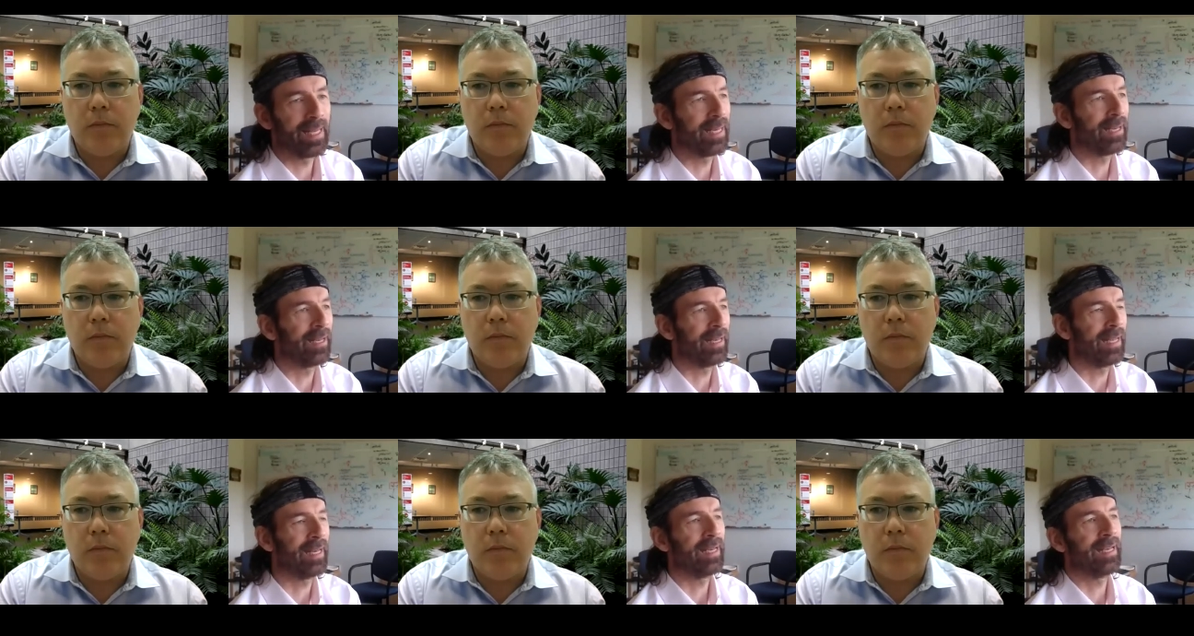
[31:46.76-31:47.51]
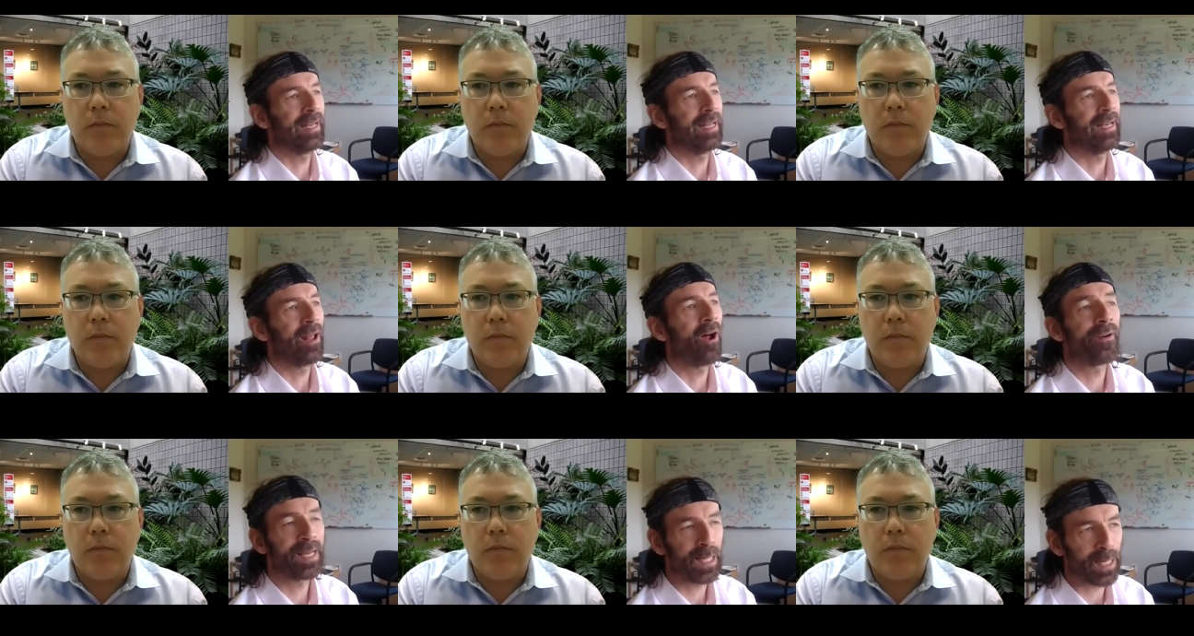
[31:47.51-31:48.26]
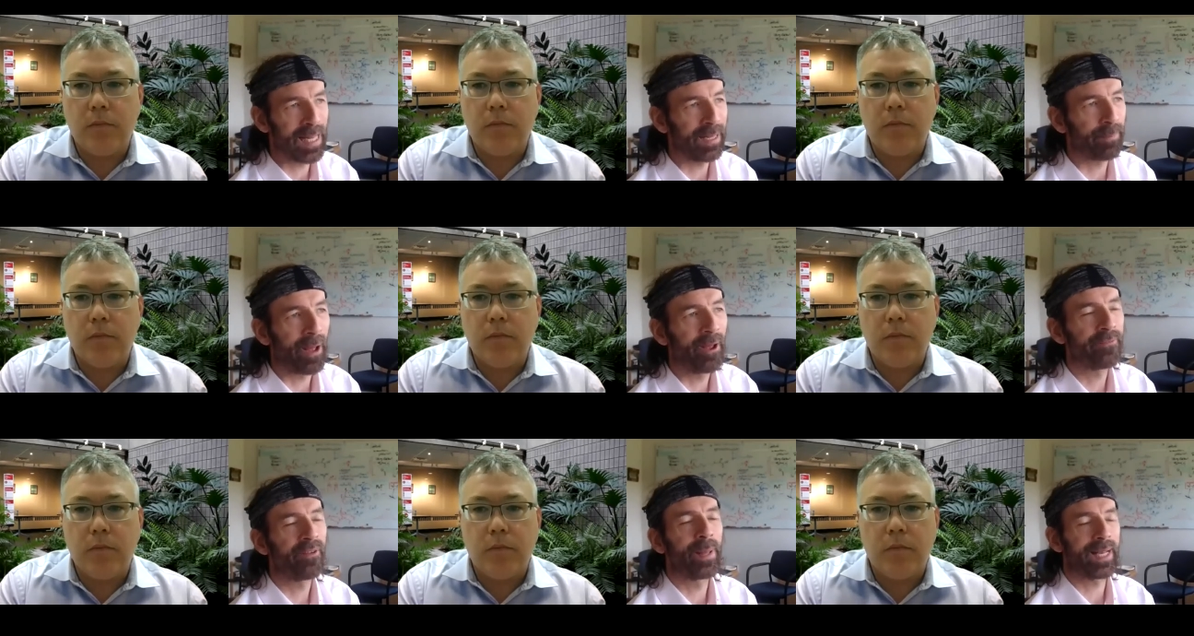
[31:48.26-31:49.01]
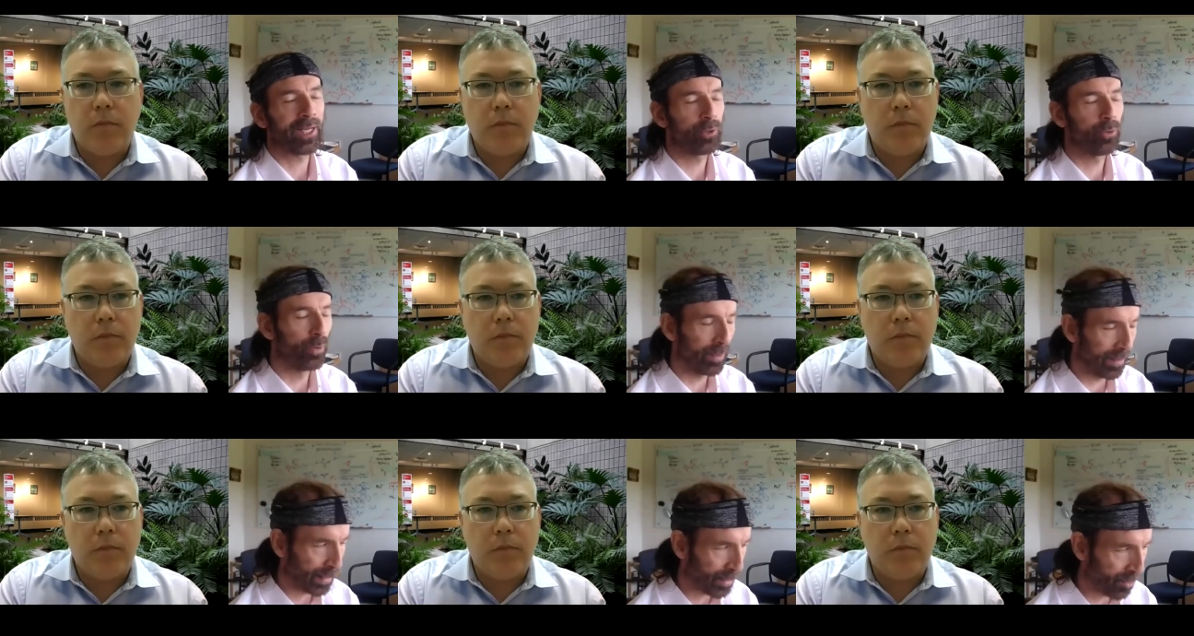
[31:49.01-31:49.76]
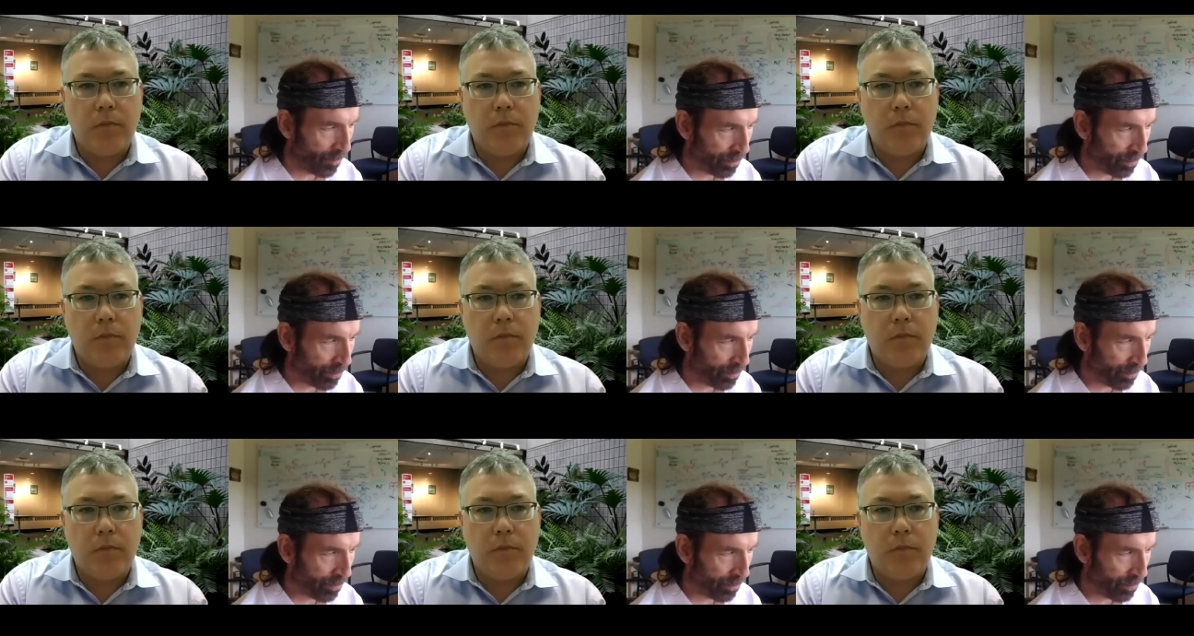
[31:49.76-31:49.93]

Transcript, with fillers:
Speaker 1: in, in, in harnessing bioinformatic tools,